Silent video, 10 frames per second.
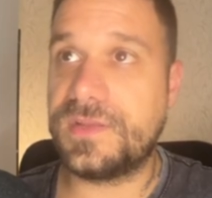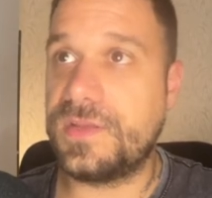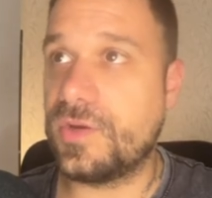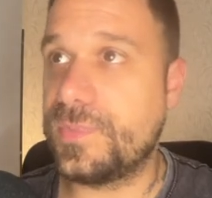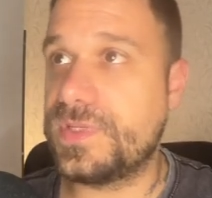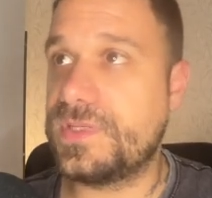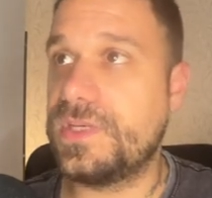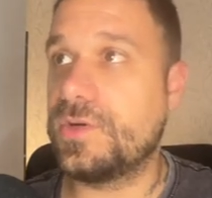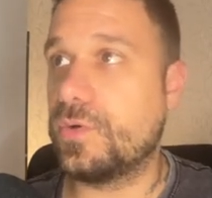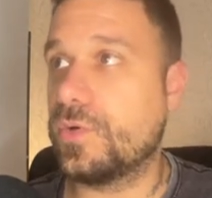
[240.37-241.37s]
T R P
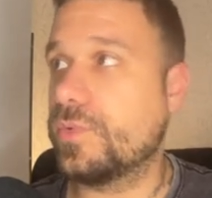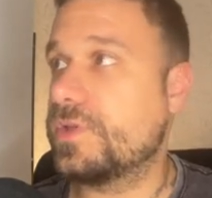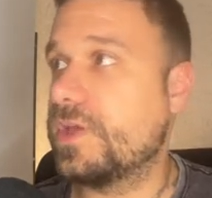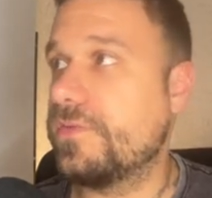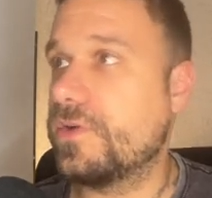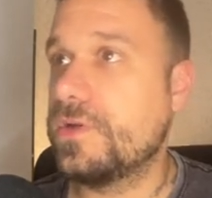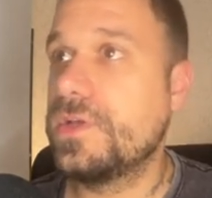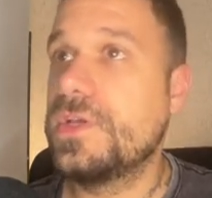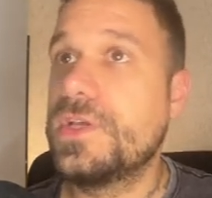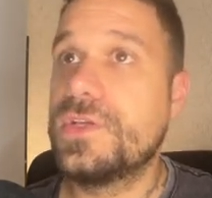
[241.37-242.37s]
C or whatever.
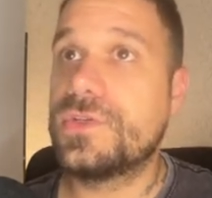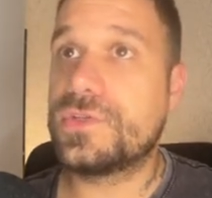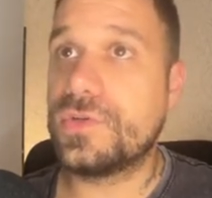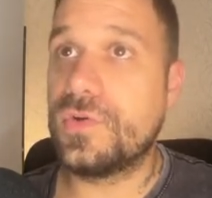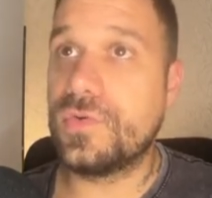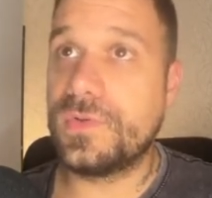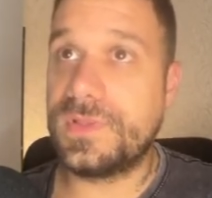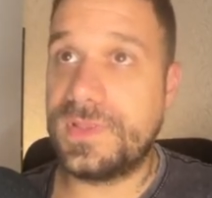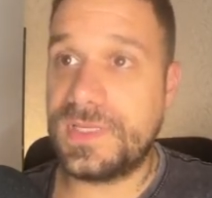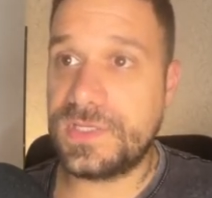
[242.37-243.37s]
So
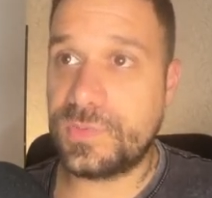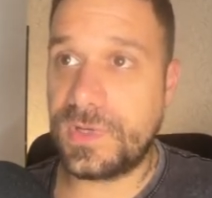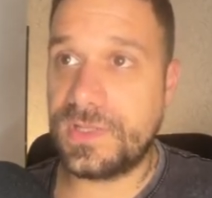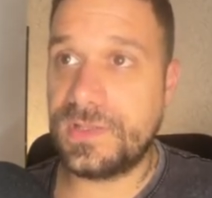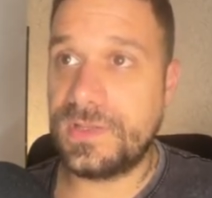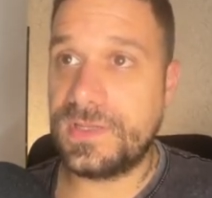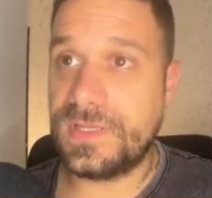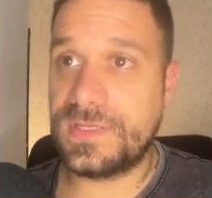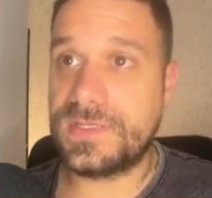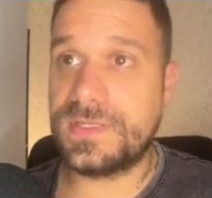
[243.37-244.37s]
this one
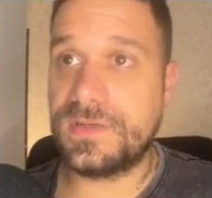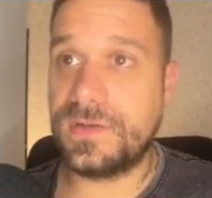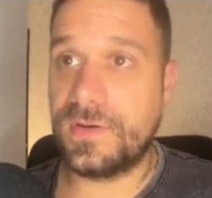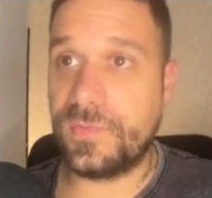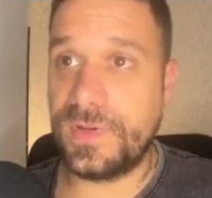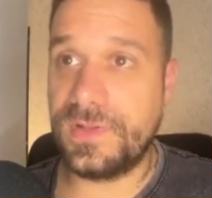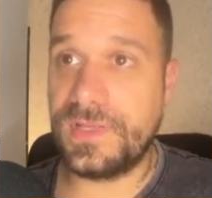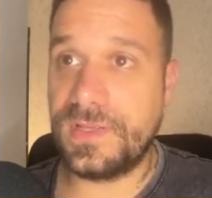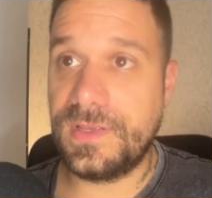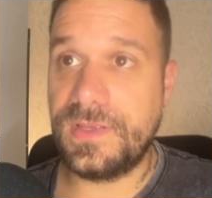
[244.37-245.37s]
is a
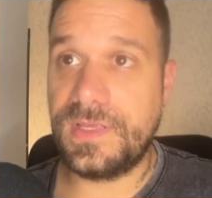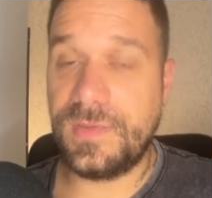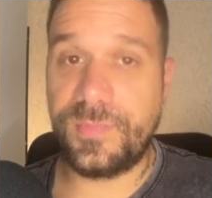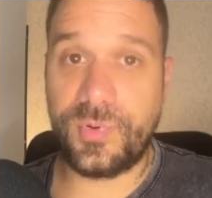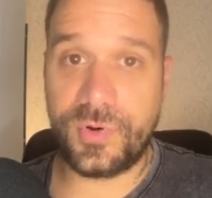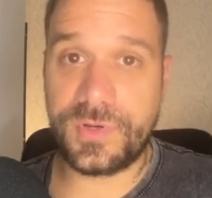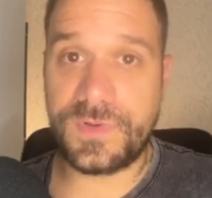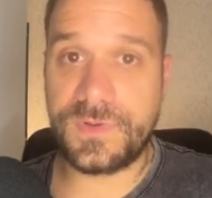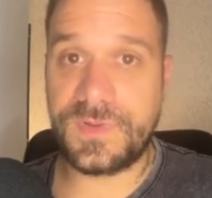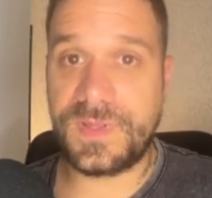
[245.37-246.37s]
really
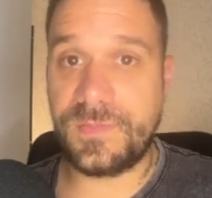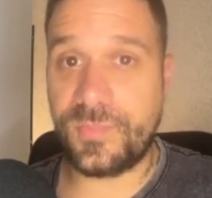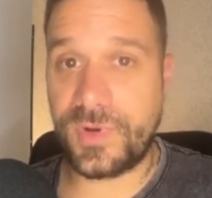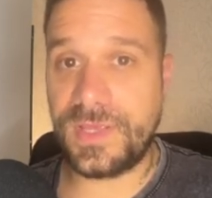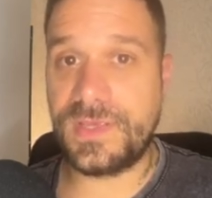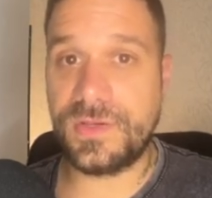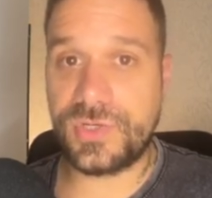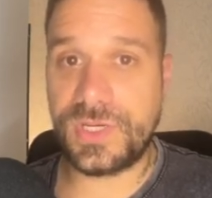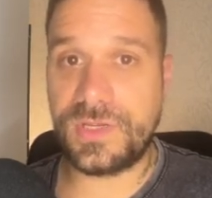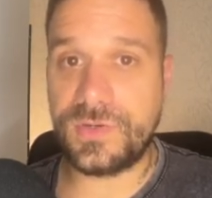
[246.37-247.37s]
important and breaking
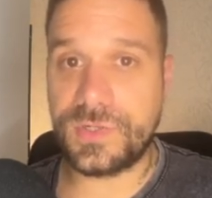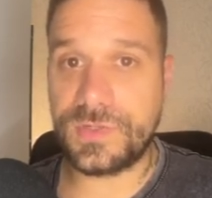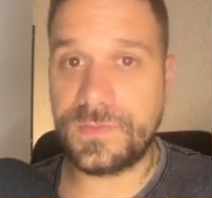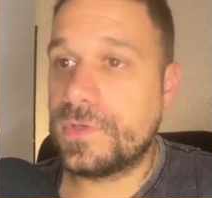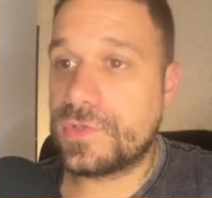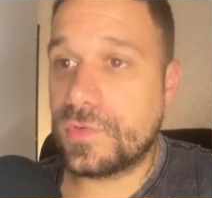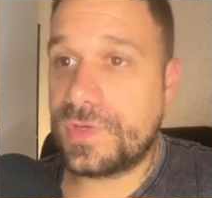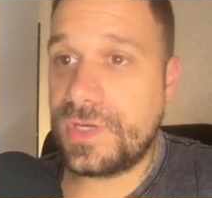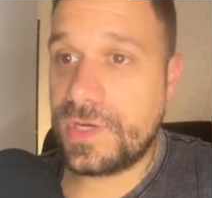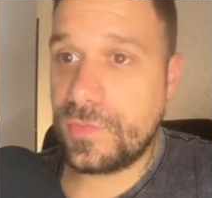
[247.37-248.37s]
change. So
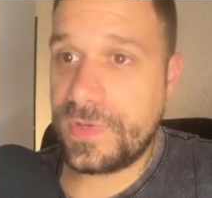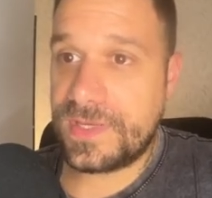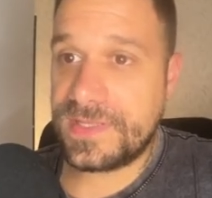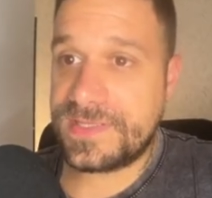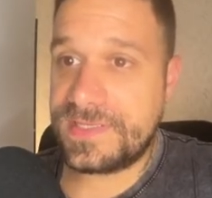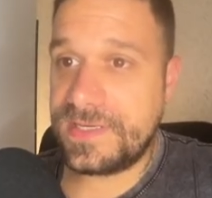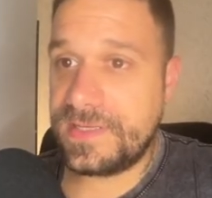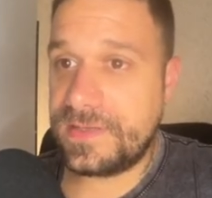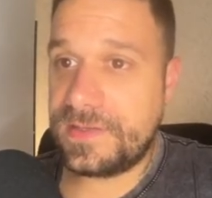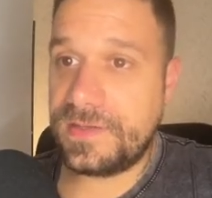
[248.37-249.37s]
here we can see
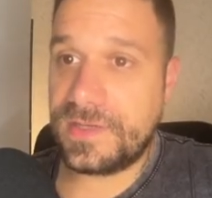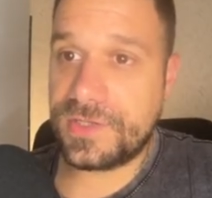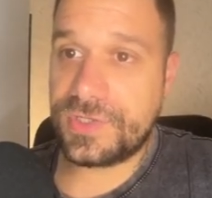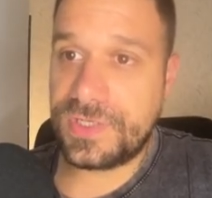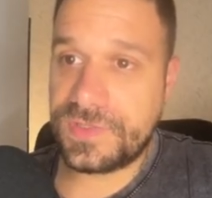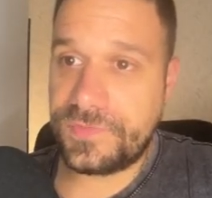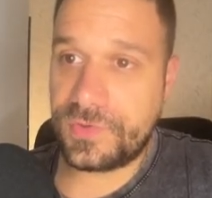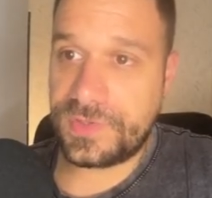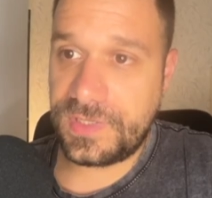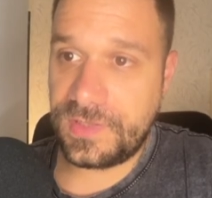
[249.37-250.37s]
that in Next.js
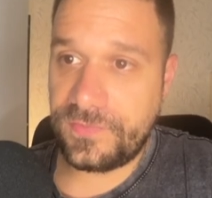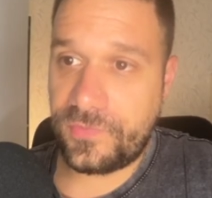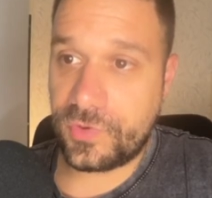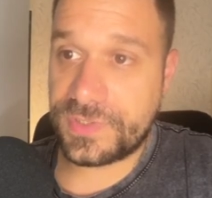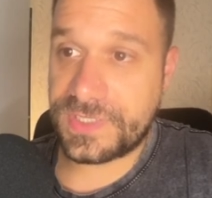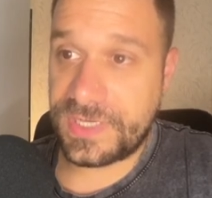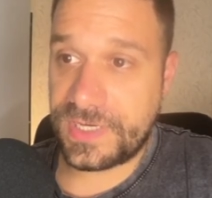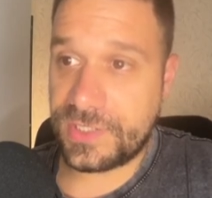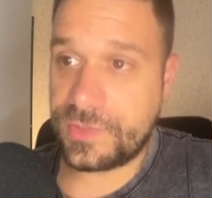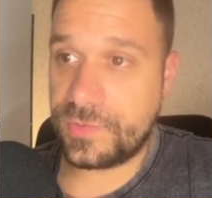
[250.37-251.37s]
fourteen, force
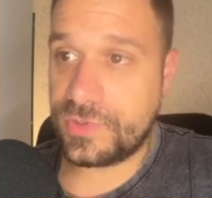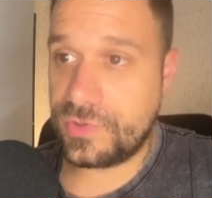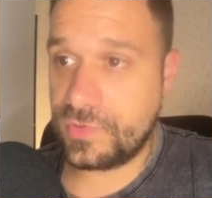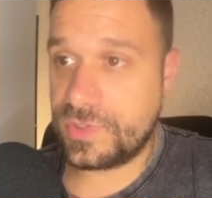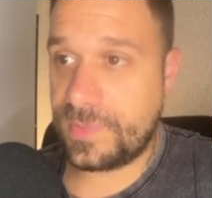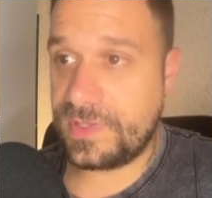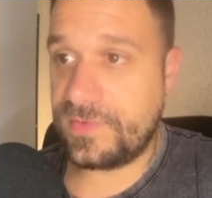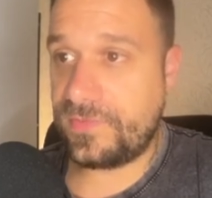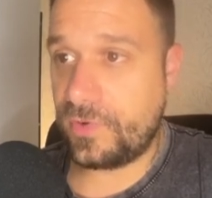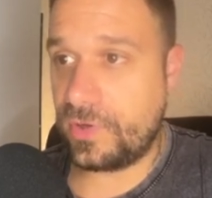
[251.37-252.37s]
cache was used by
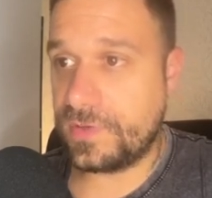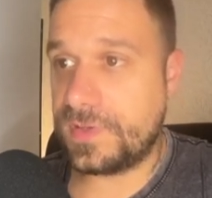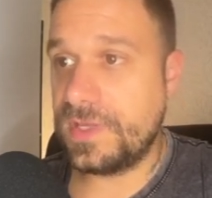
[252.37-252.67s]
default